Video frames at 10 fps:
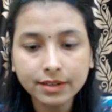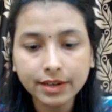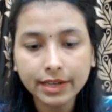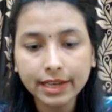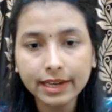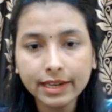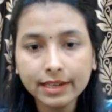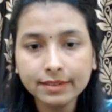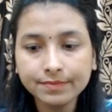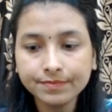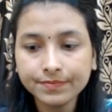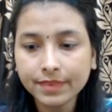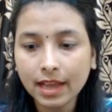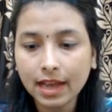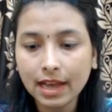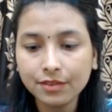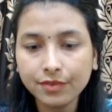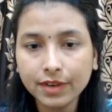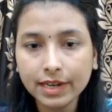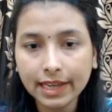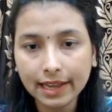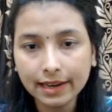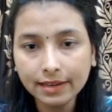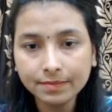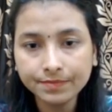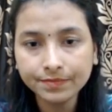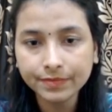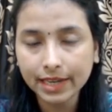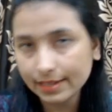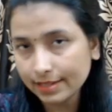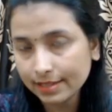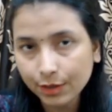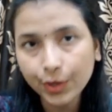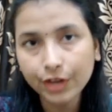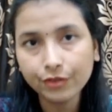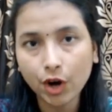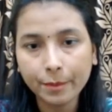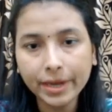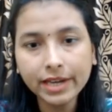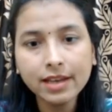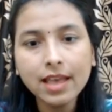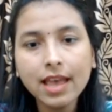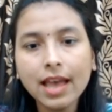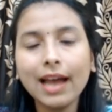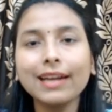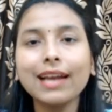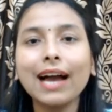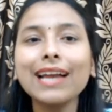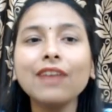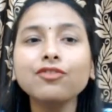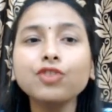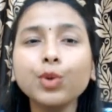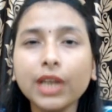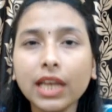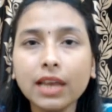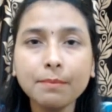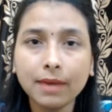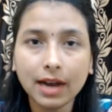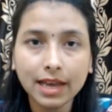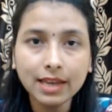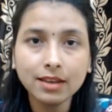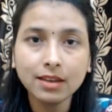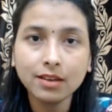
create -n, that is new environment, and I have to name my